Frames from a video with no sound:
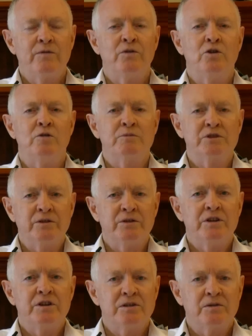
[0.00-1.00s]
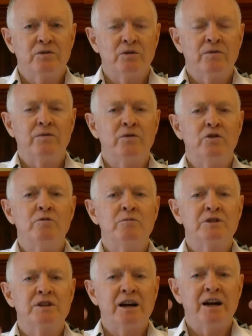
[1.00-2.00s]
forms, and these thought
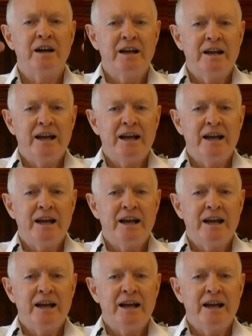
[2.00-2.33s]
forms are